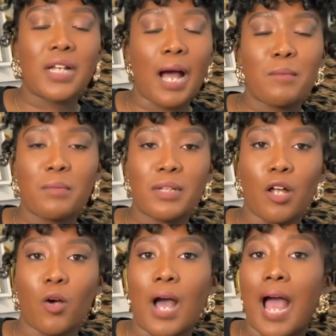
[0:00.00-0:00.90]
comment
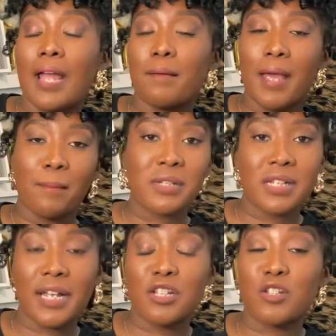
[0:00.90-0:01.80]
below. I am happy
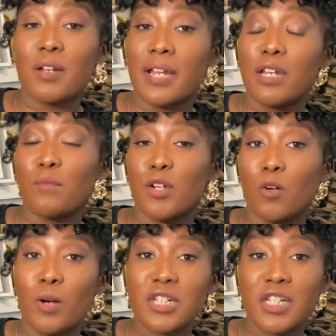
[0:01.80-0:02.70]
to answer any of your
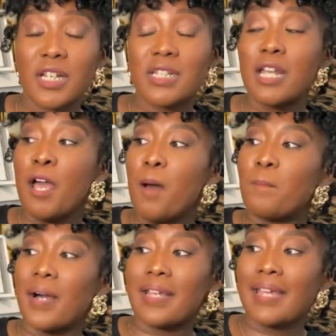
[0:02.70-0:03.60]
questions.
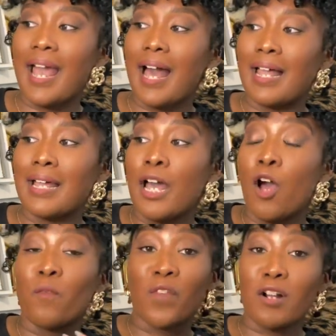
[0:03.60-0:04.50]
But yeah,
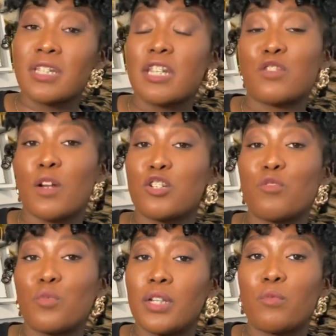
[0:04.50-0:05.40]
first things first,
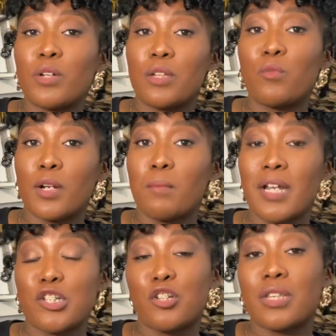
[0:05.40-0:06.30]
you really, really want to
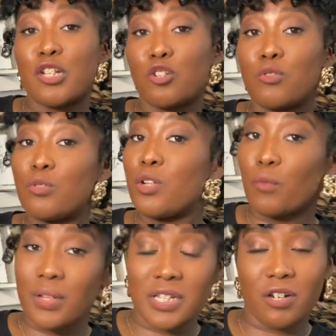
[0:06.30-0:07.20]
make sure that you do your
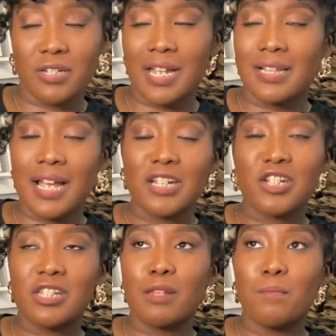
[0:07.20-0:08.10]
research. Like, that's
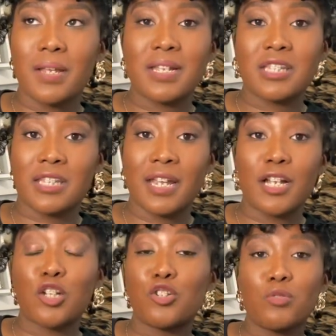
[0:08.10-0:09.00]
just the biggest thing,
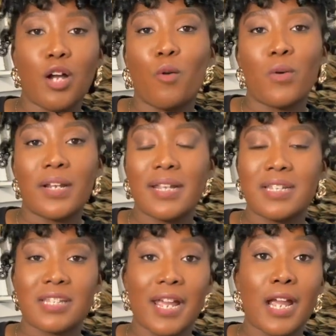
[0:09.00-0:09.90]
because you don't want to
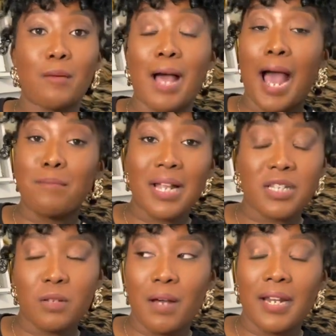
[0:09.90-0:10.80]
get scammed. I'm not
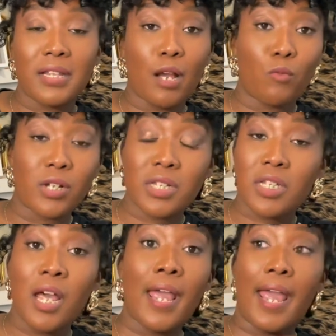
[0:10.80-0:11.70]
somebody that
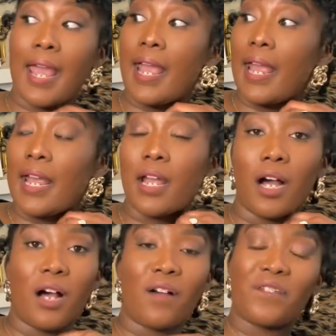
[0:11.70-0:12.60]
wants a
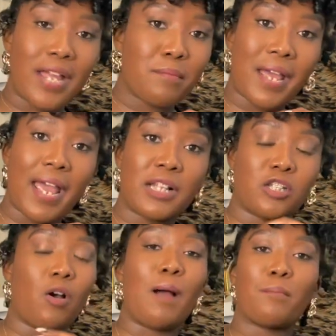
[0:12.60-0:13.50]
uh, fake bag,
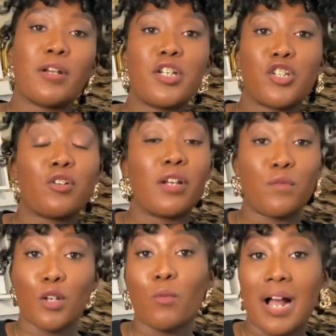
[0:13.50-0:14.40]
so I'm pretty sure
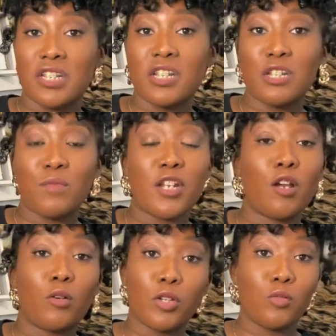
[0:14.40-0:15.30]
if you're watching this
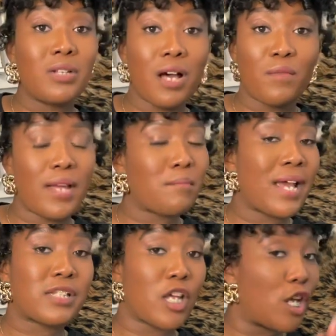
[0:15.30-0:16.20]
video, you love
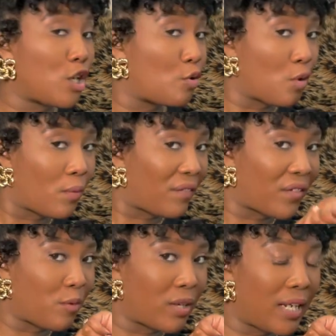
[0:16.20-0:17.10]
handbags and you don't want
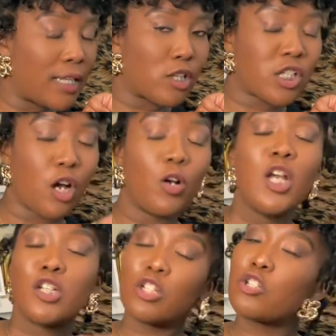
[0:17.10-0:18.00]
to fake one either. So
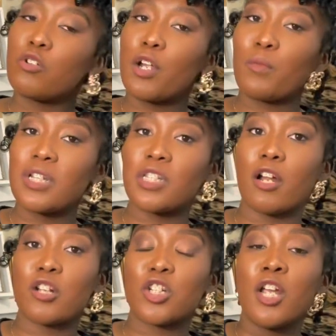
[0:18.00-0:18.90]
just do your
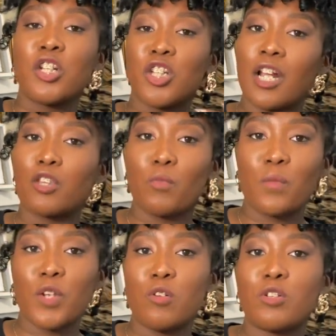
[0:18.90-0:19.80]
research, check the
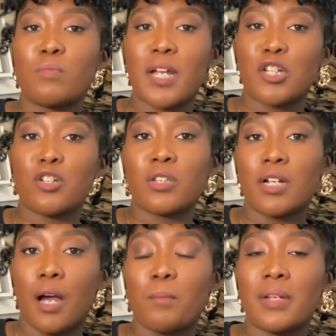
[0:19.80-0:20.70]
reviews, make sure the
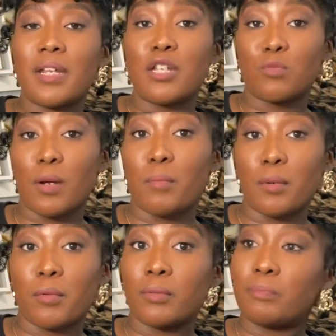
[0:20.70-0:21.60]
company is
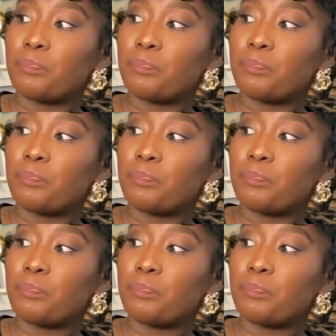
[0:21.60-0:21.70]
reputable.